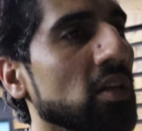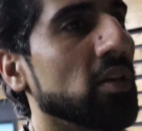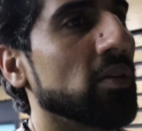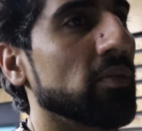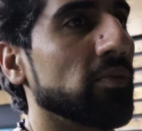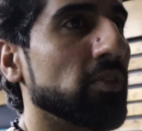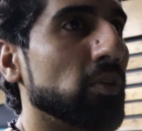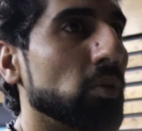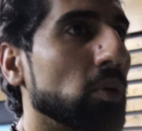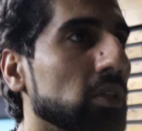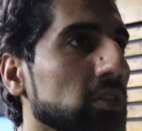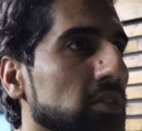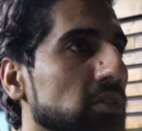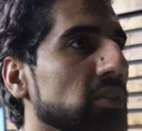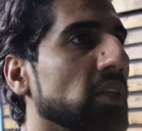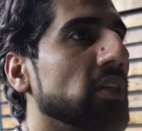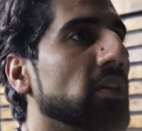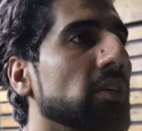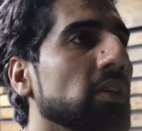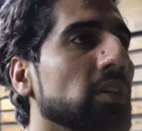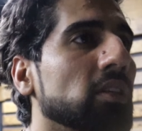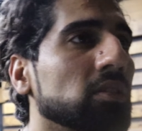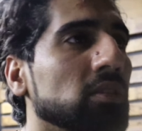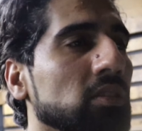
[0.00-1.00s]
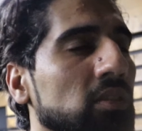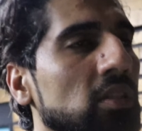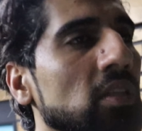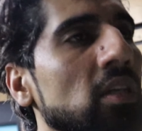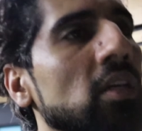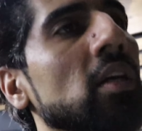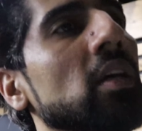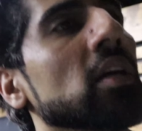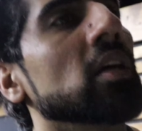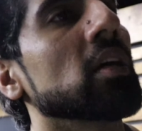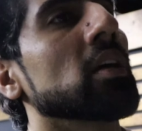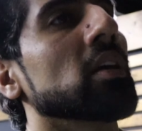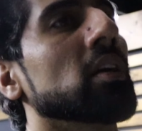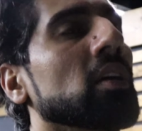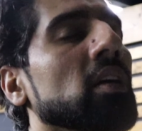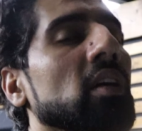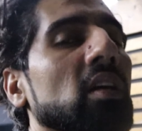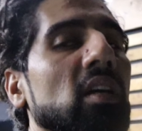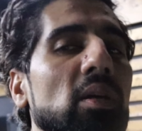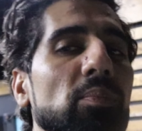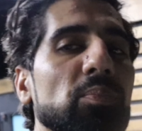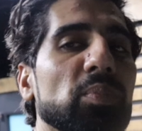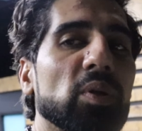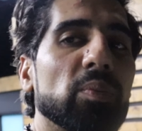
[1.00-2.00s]
if you are serious,
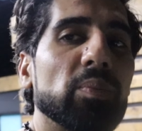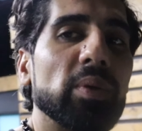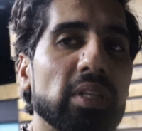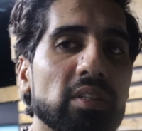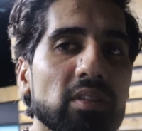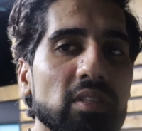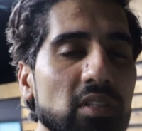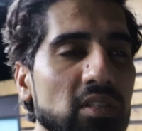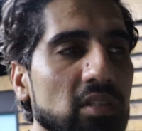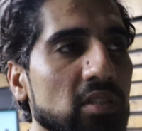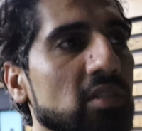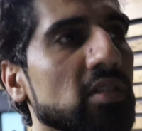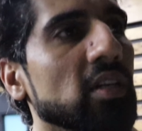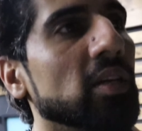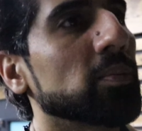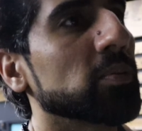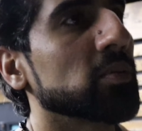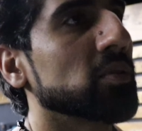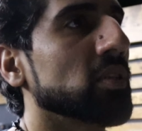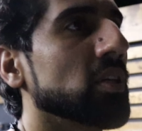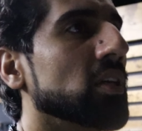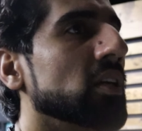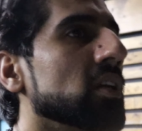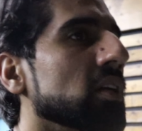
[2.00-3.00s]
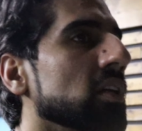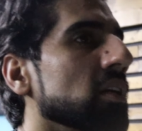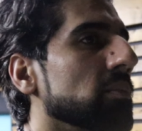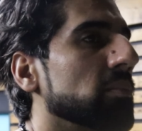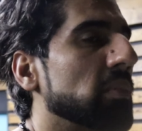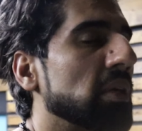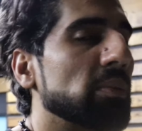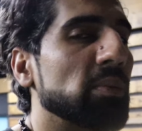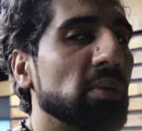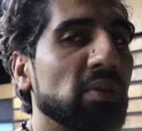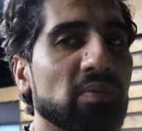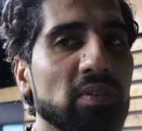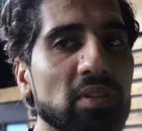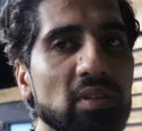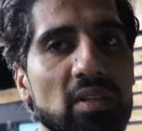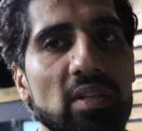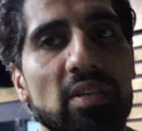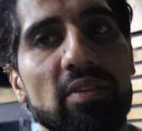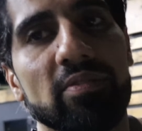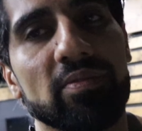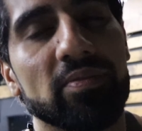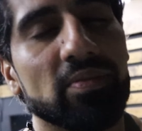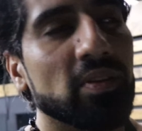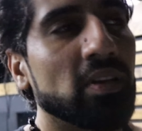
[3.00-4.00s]
implement these steps, maybe even
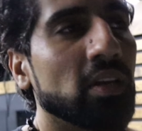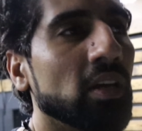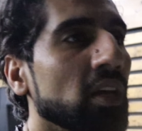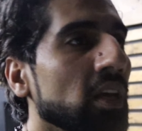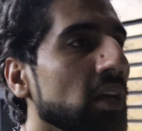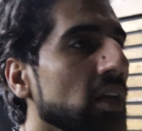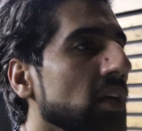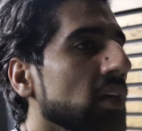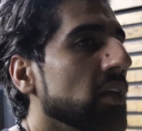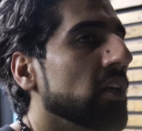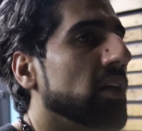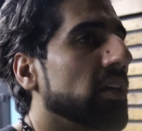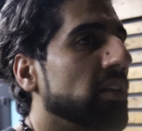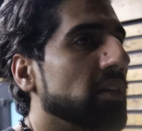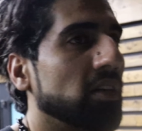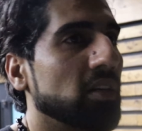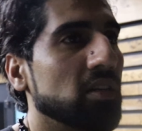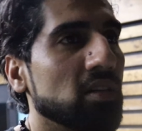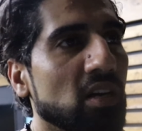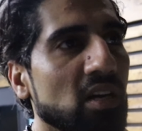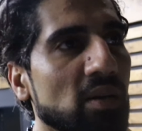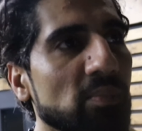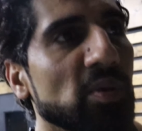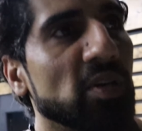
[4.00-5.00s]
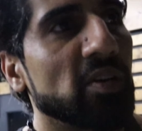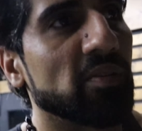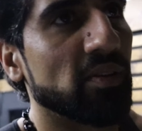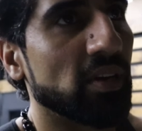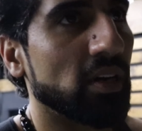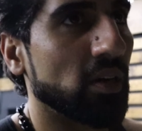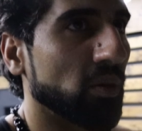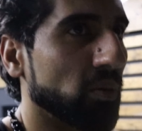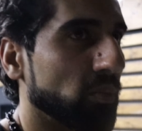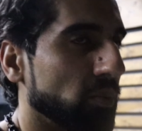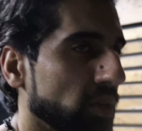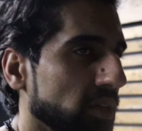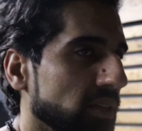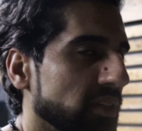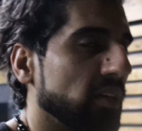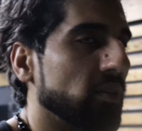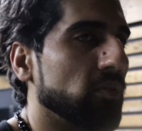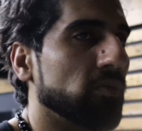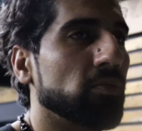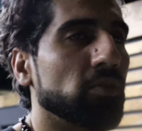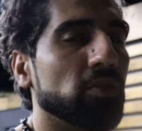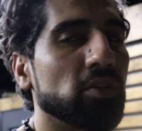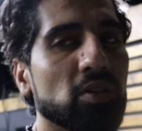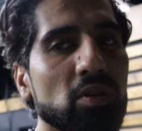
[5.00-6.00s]
leave in the comment of how it worked
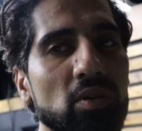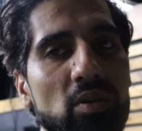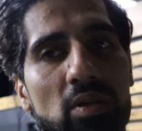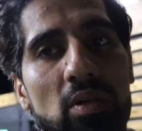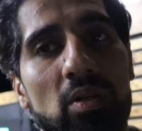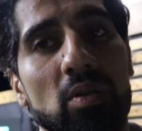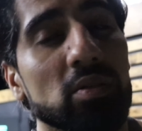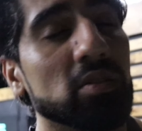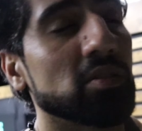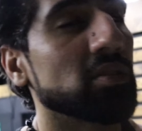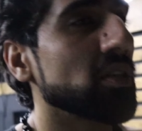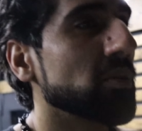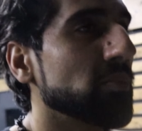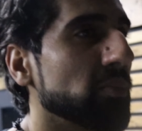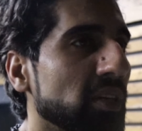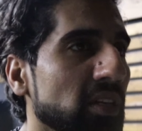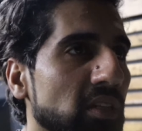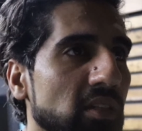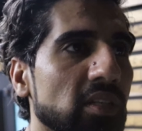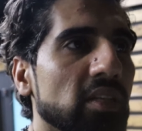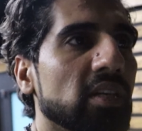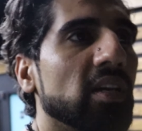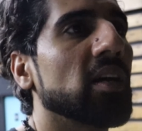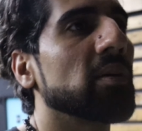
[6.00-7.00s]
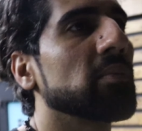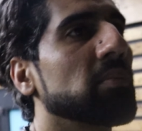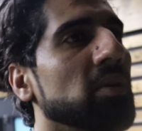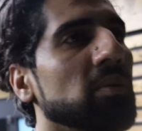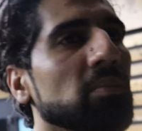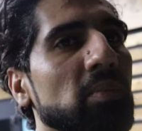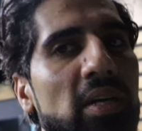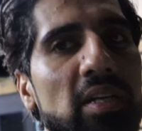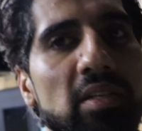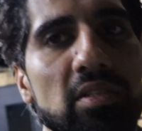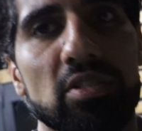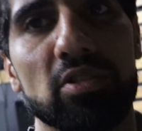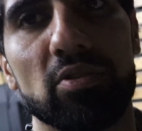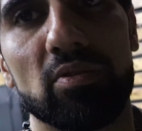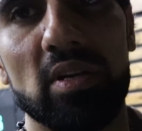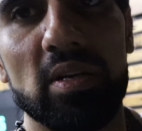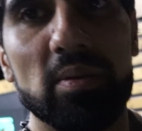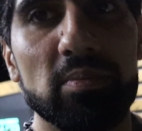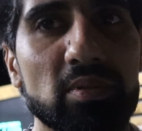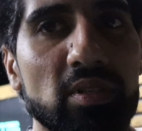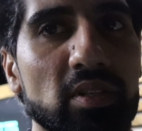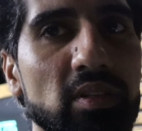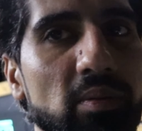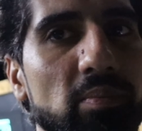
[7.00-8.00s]
out for you, or send me a DM. My
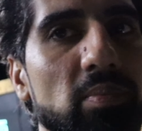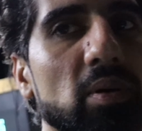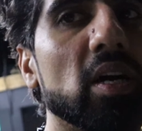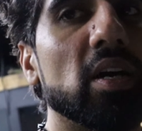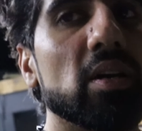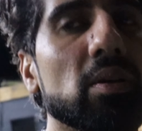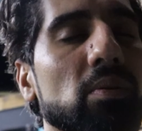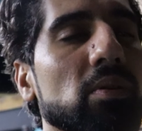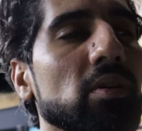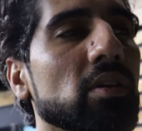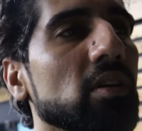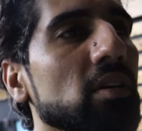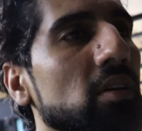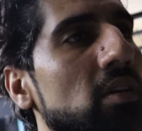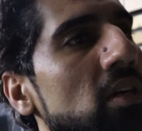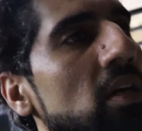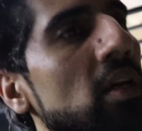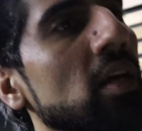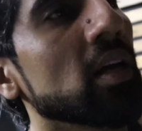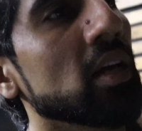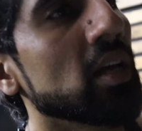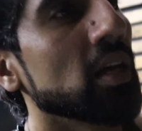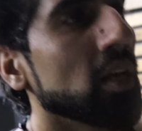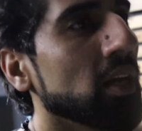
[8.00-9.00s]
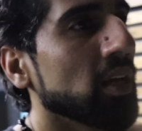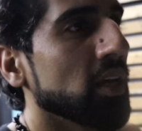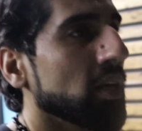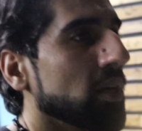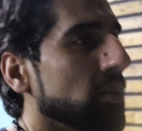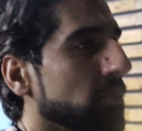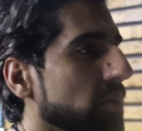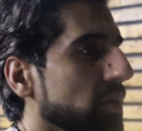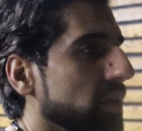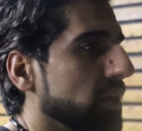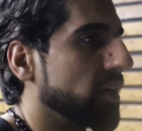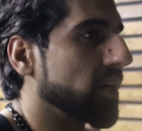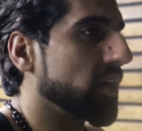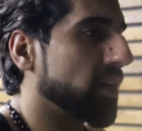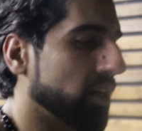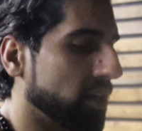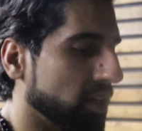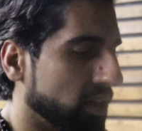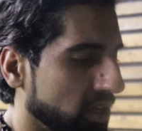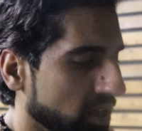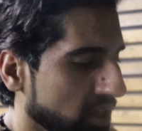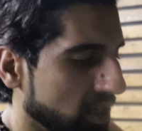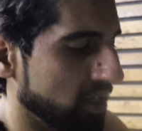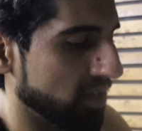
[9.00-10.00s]
Instagram's in the bio here. But yeah,
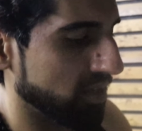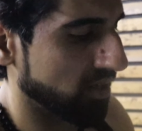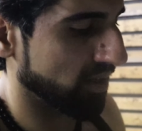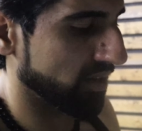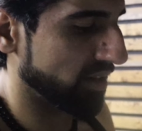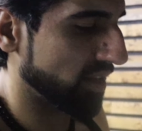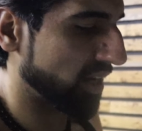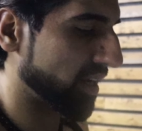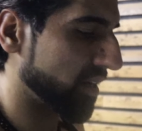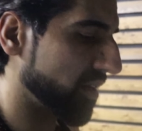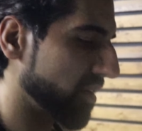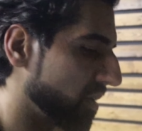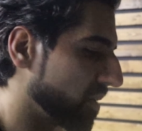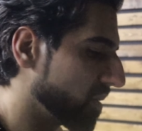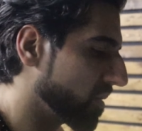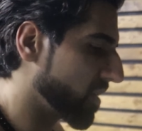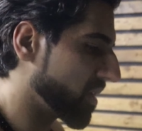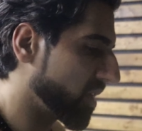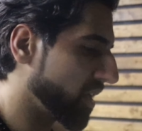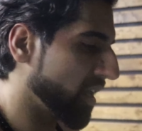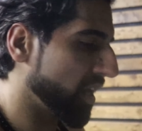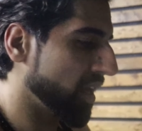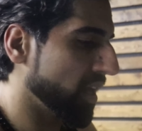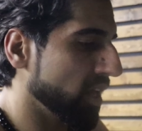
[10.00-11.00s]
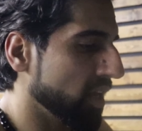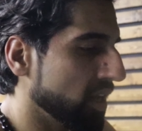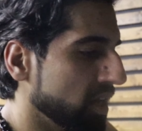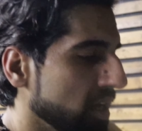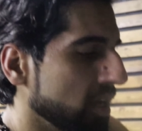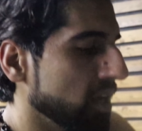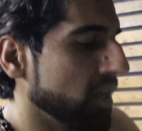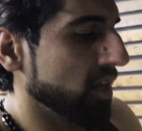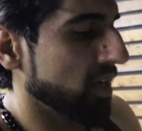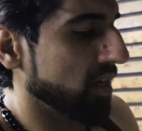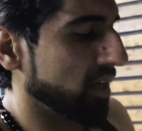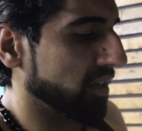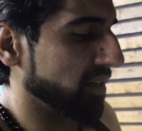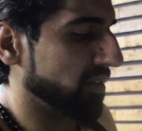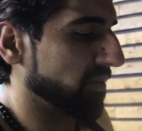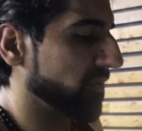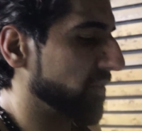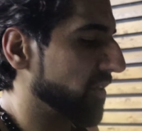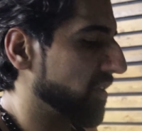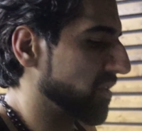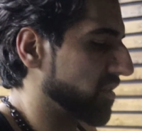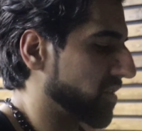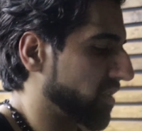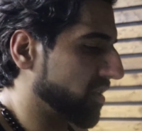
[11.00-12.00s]
on that note, I'm gonna
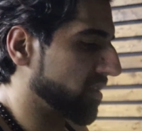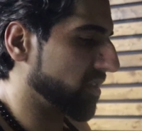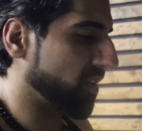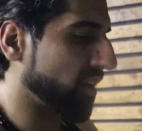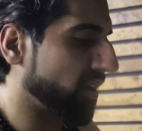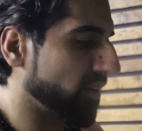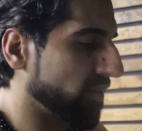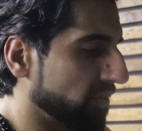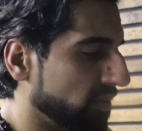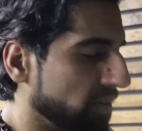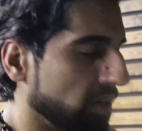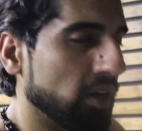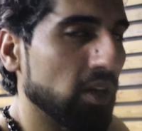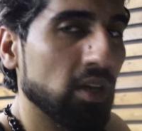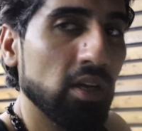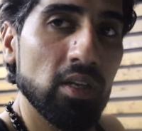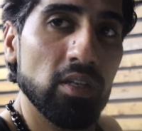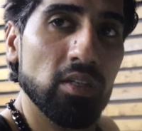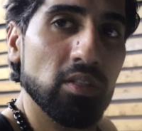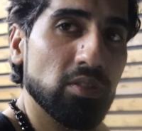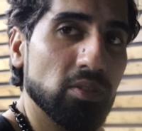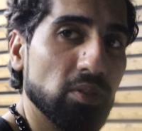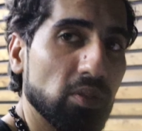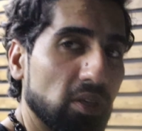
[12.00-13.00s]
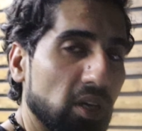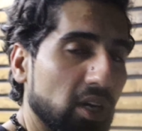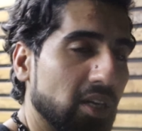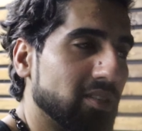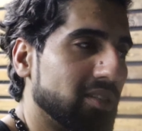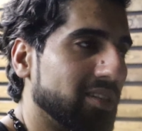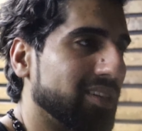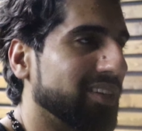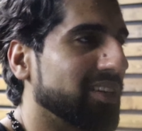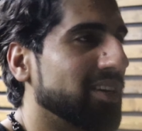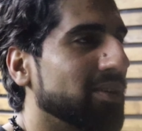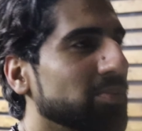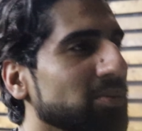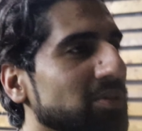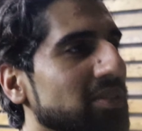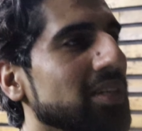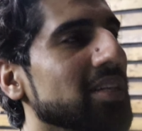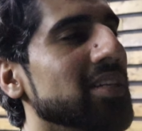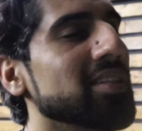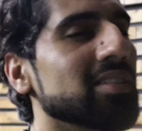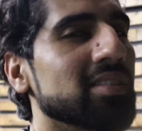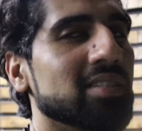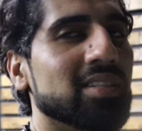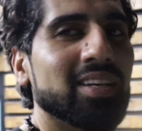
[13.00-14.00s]
finish this off. See you guys in a couple
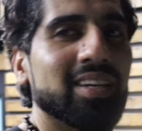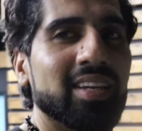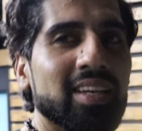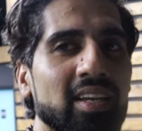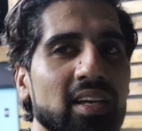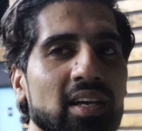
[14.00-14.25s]
days.